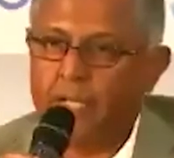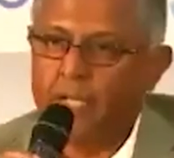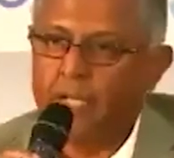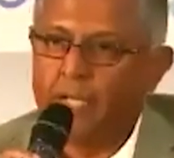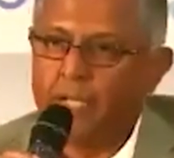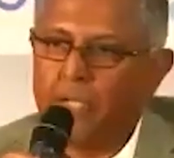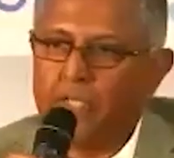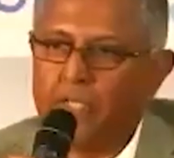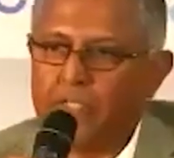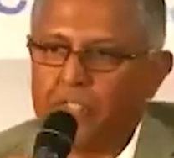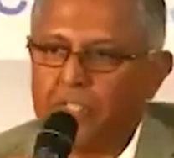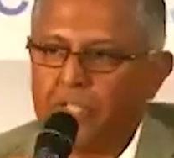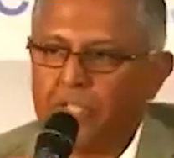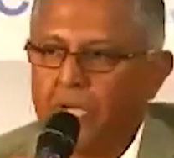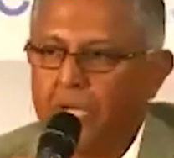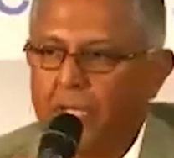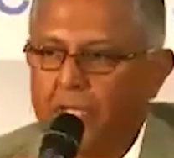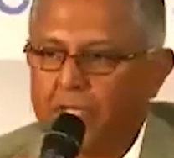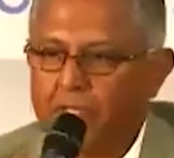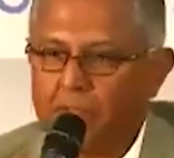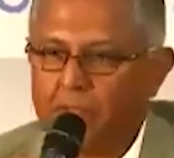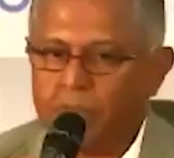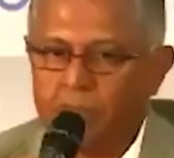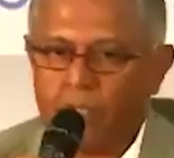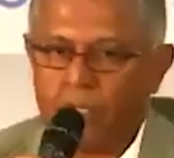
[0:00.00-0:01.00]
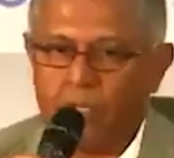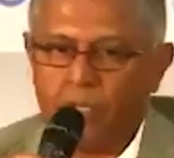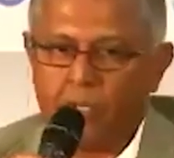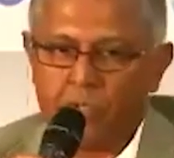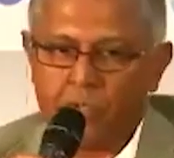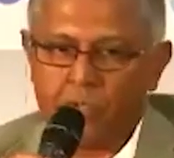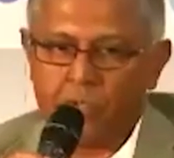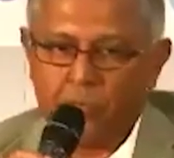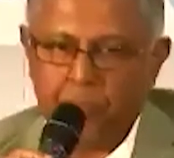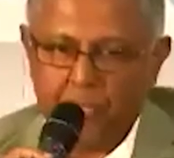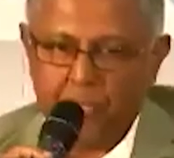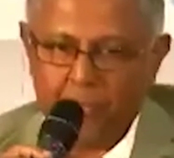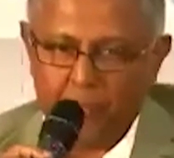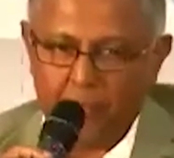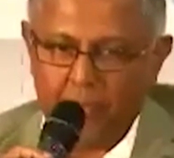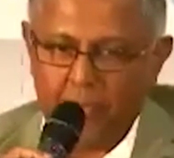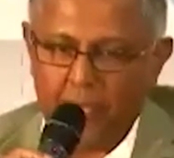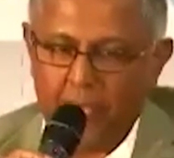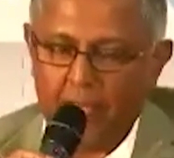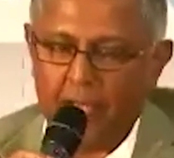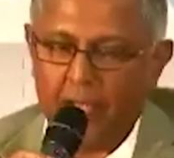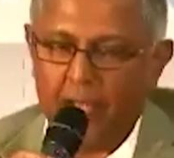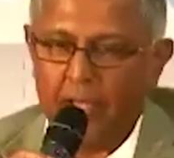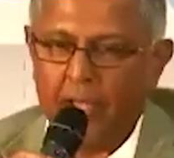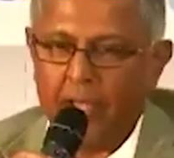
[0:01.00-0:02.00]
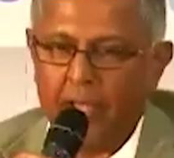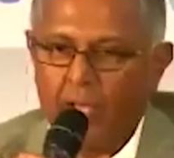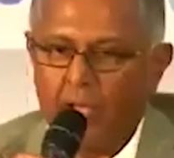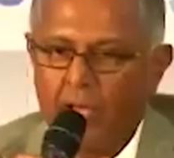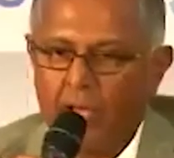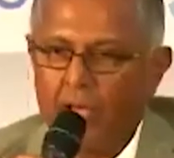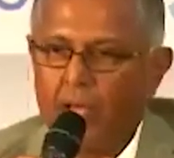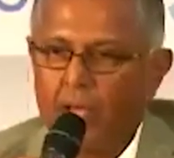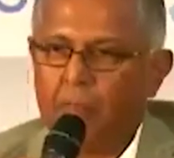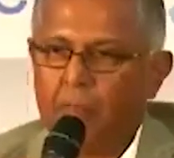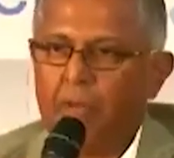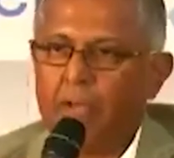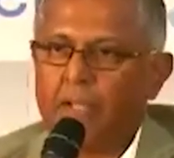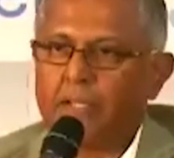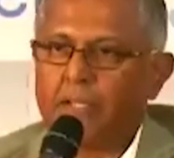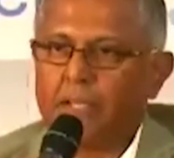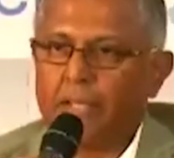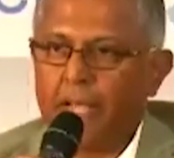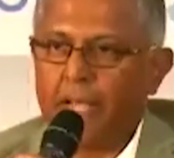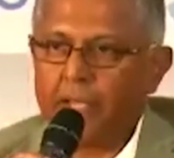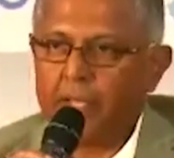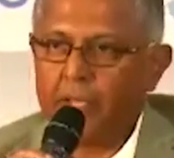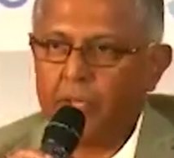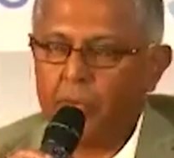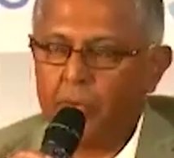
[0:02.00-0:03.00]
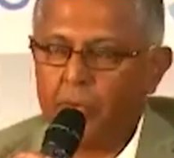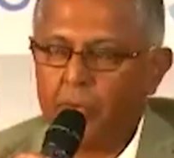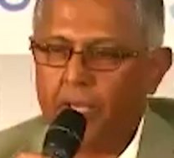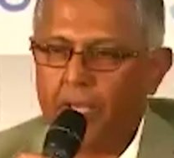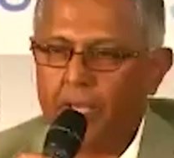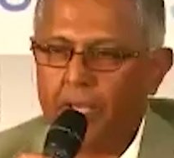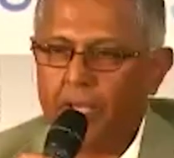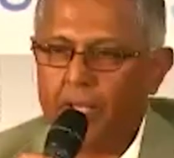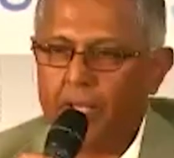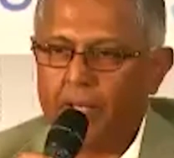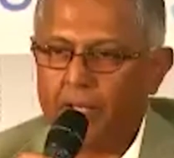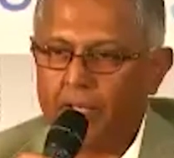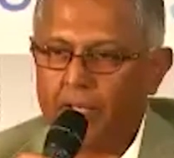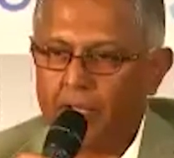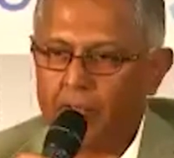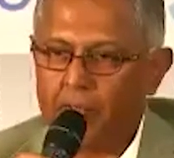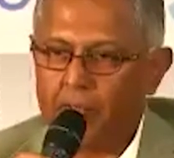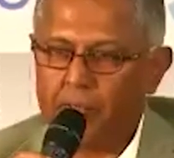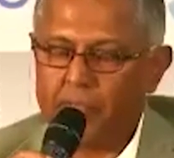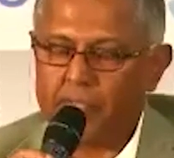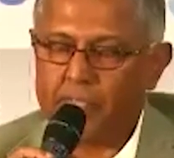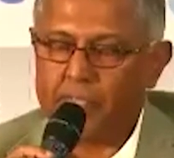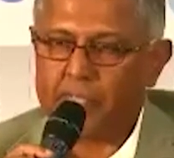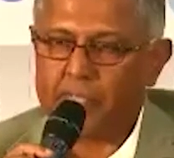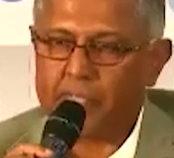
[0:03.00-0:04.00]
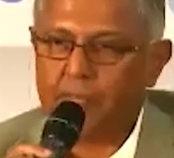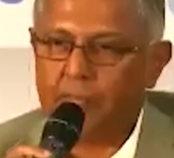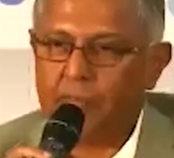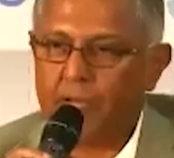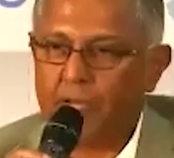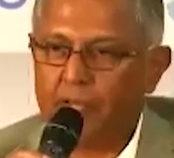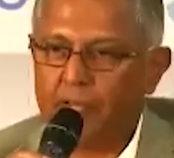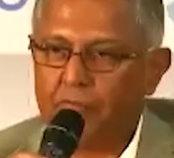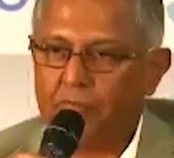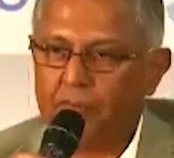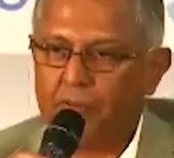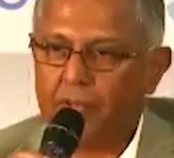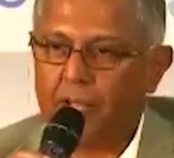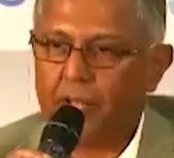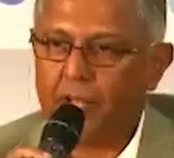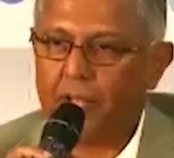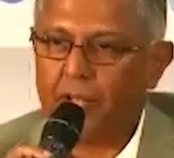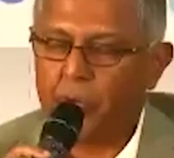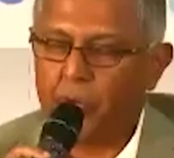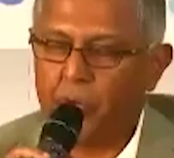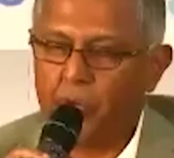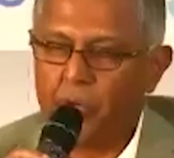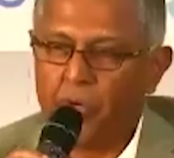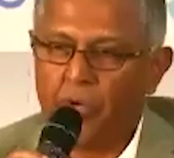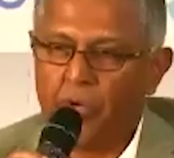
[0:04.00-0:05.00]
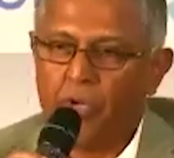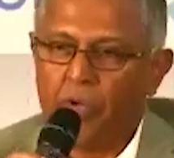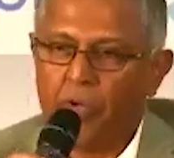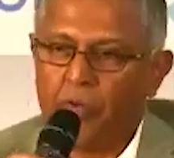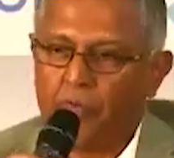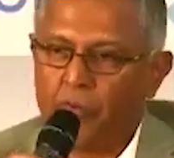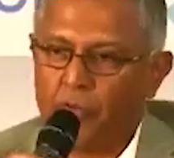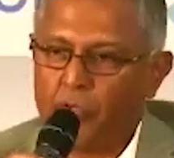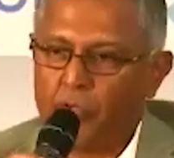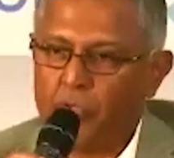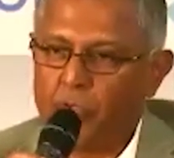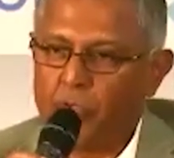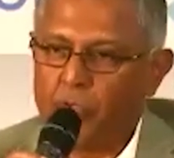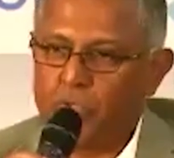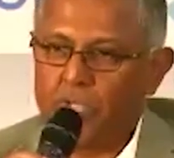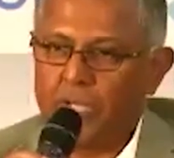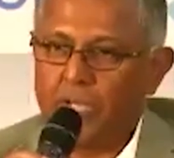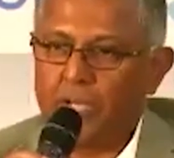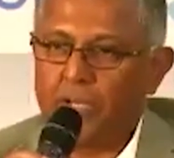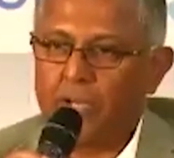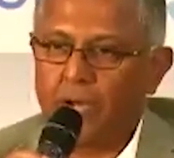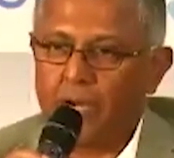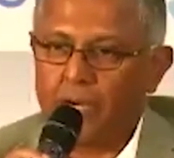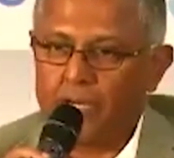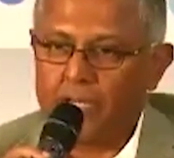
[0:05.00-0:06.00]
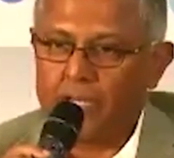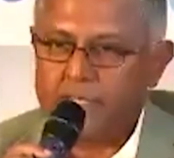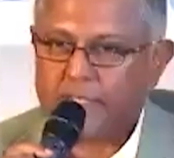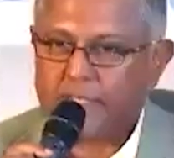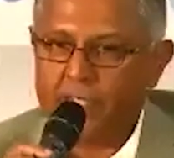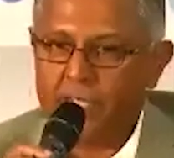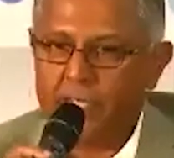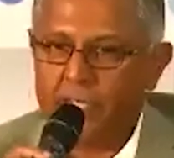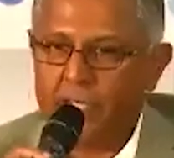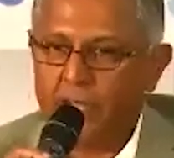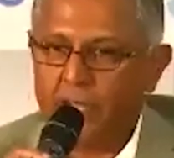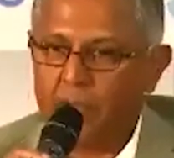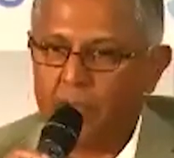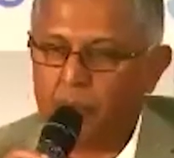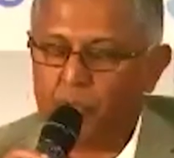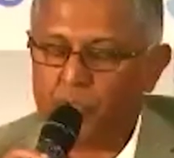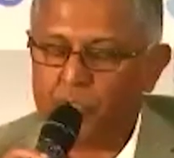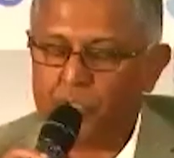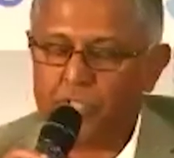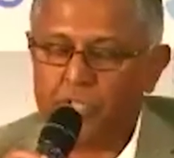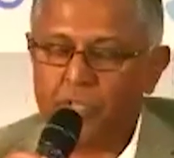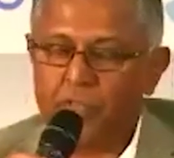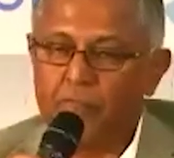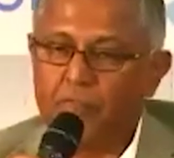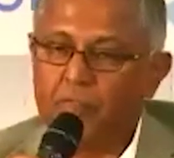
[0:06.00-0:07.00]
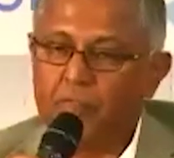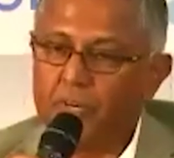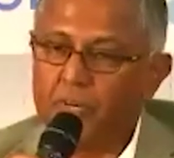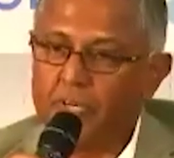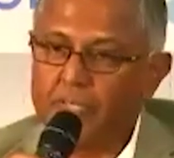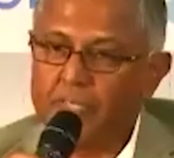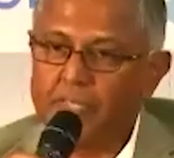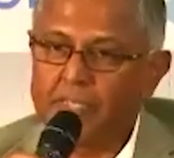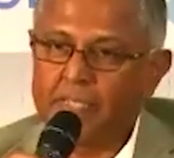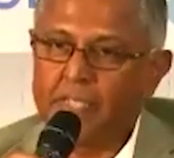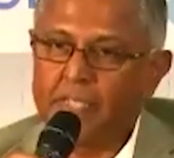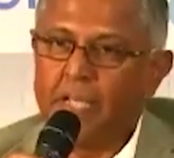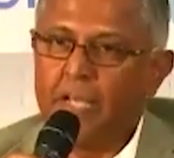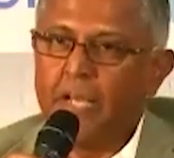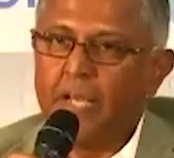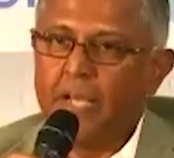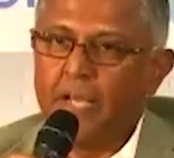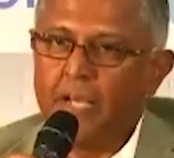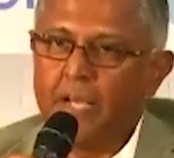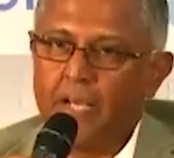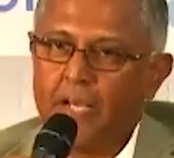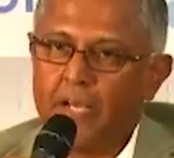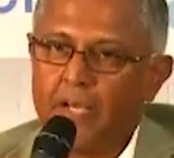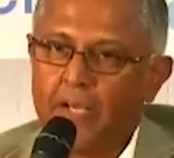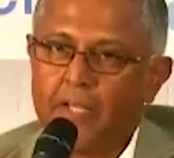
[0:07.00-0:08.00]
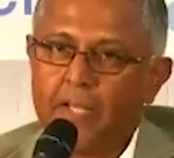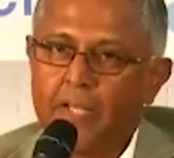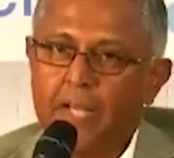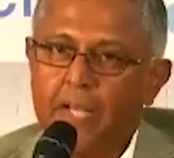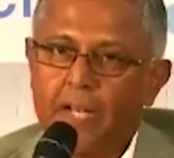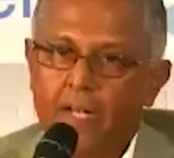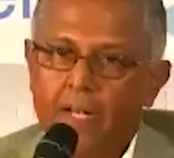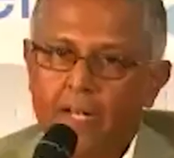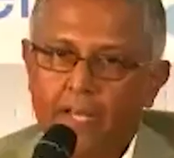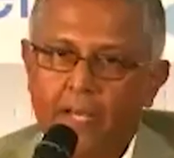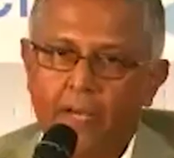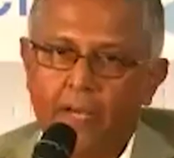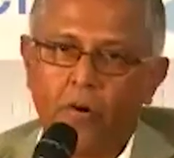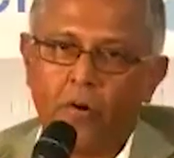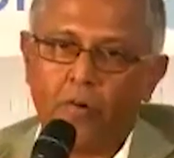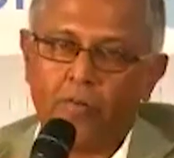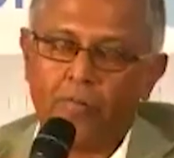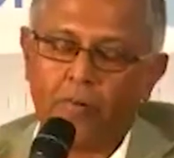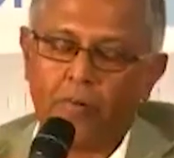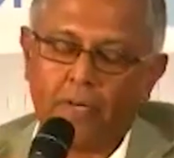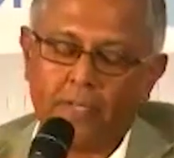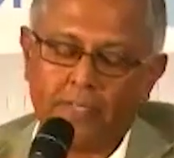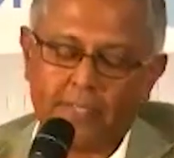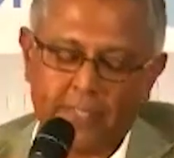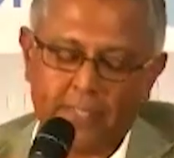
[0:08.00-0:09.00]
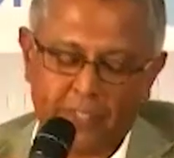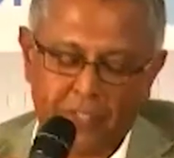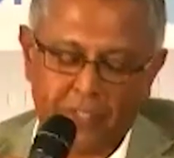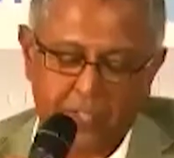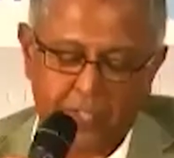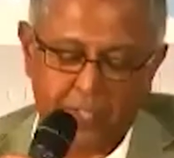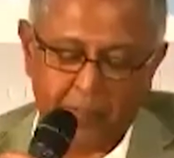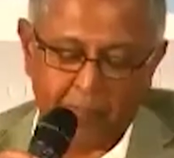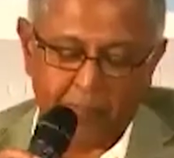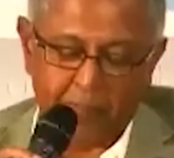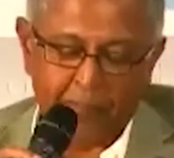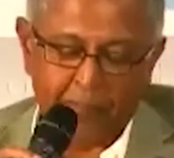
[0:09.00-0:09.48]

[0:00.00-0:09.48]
She had to be away. But thank you again, Mrs. Kimarli Fernando, for those encouraging and positive words that will kick off our session.